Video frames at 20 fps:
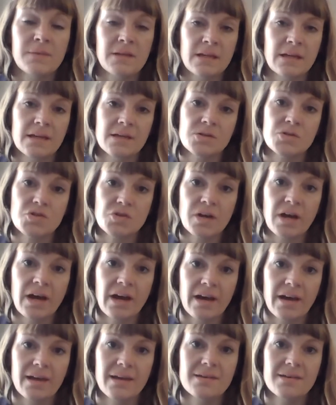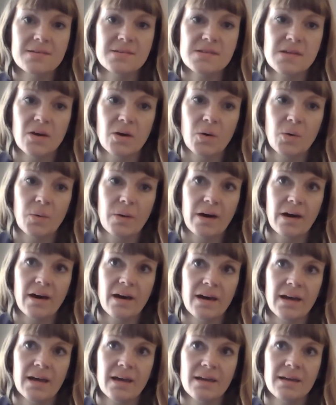mean, I can try. So
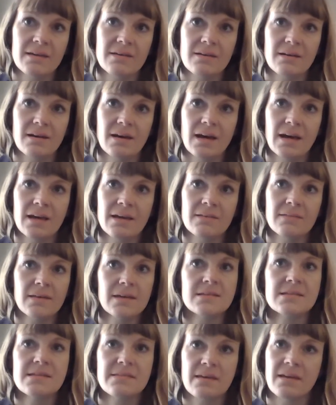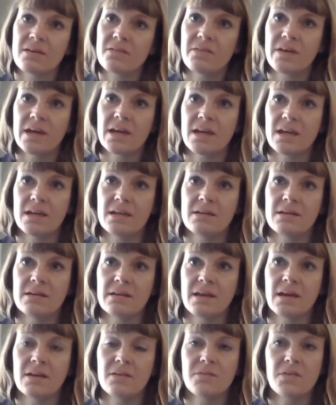I like to think of it in
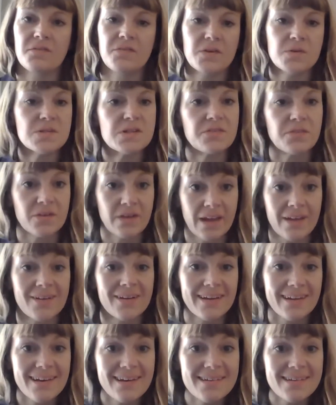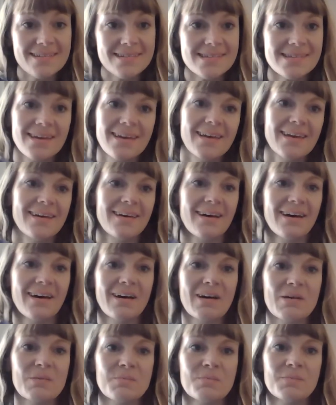kind of a few different areas.
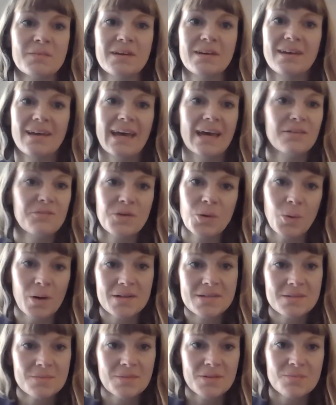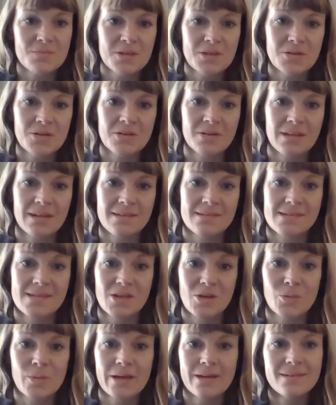Every quantum computer needs
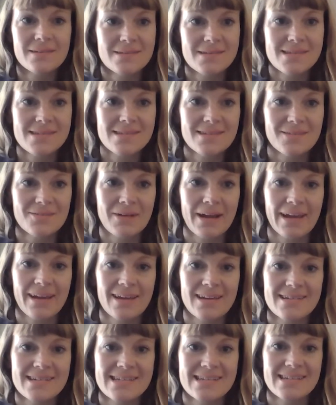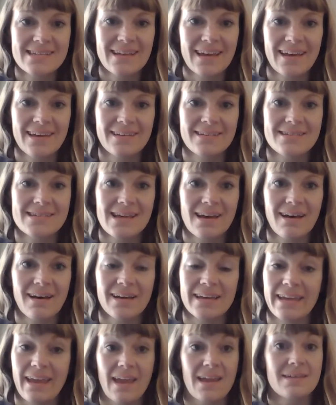qubits, right, and
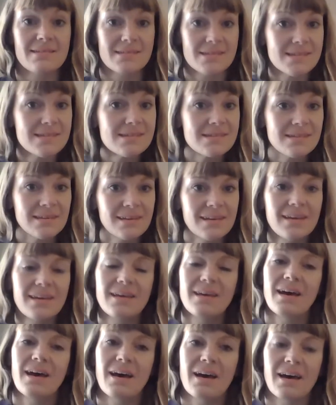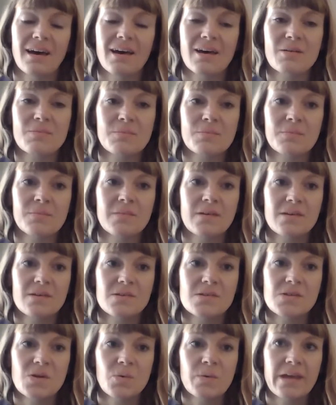gates.
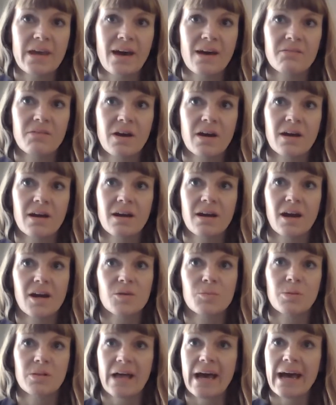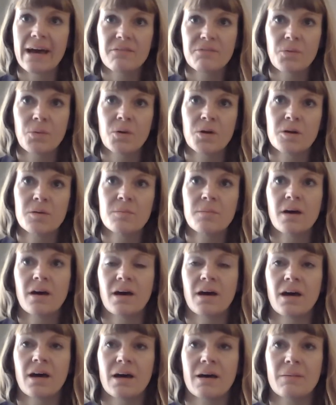So we have our platform,
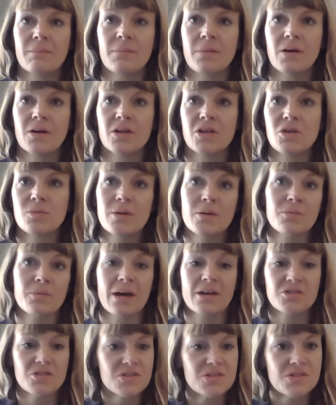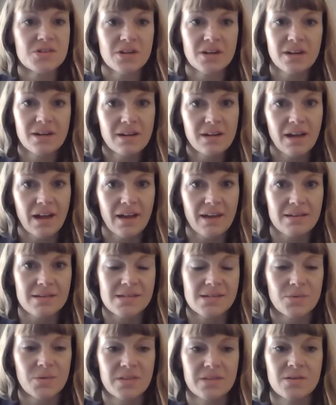our qubit register,
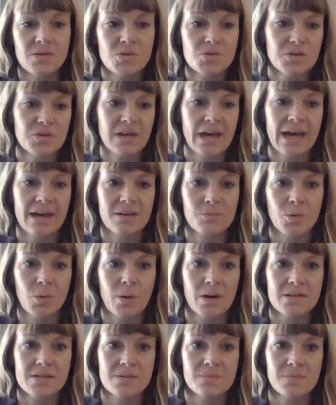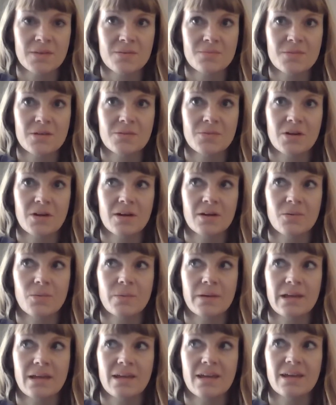and with a neutral atom quantum computer,
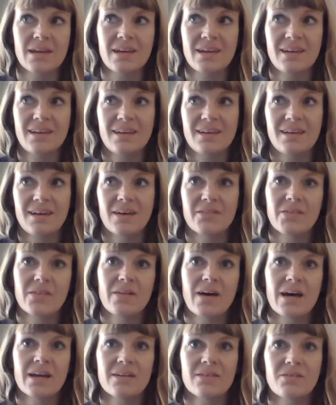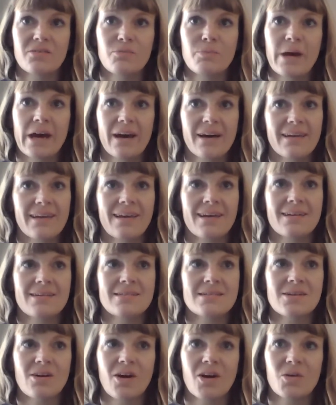we have a lot of back
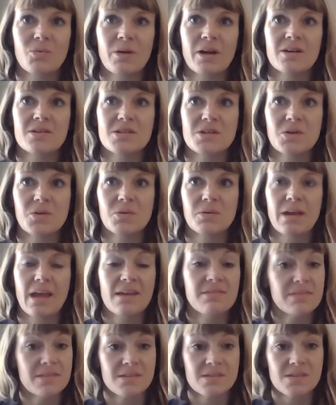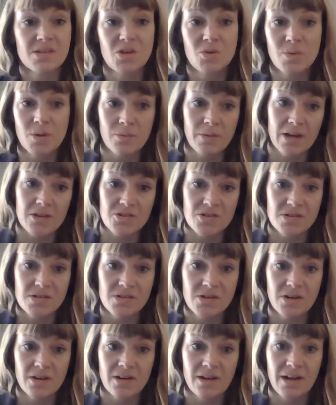end hardware to create this qubit
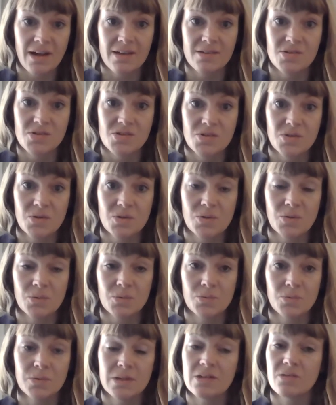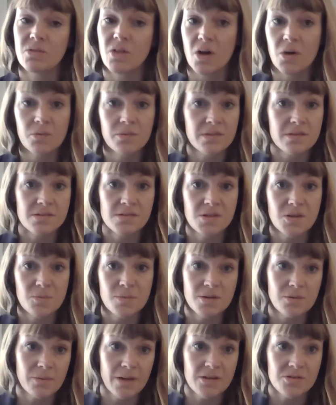register and to reload this
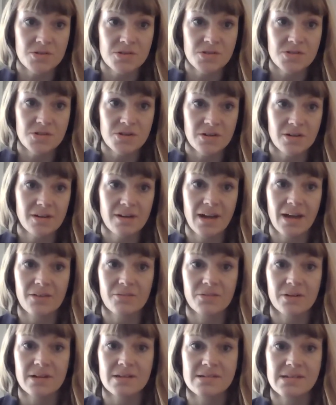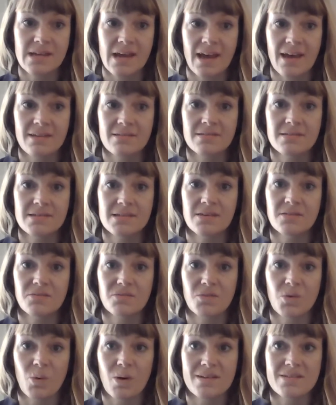qubit register every tens of
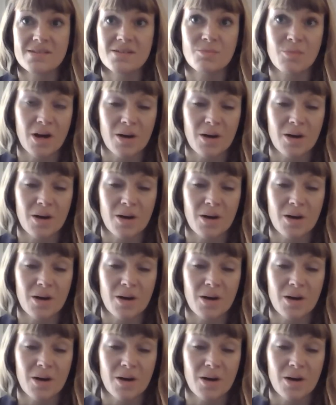quantum